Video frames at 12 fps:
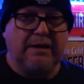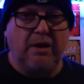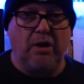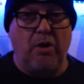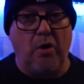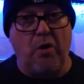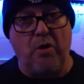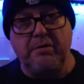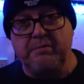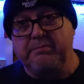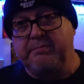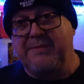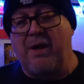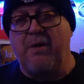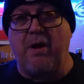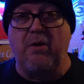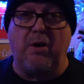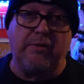Uh, or go
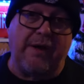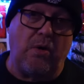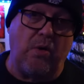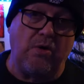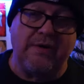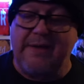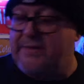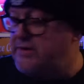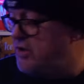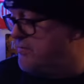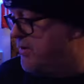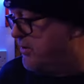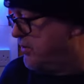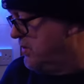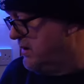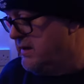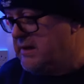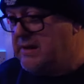out the whole hog, get the new
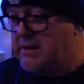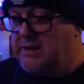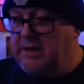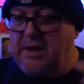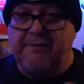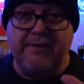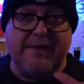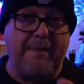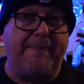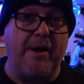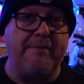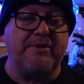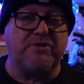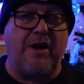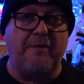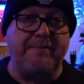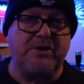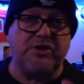model. If you get a perfect
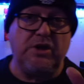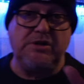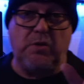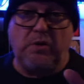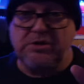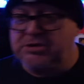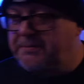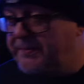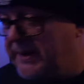Draft machine, you want some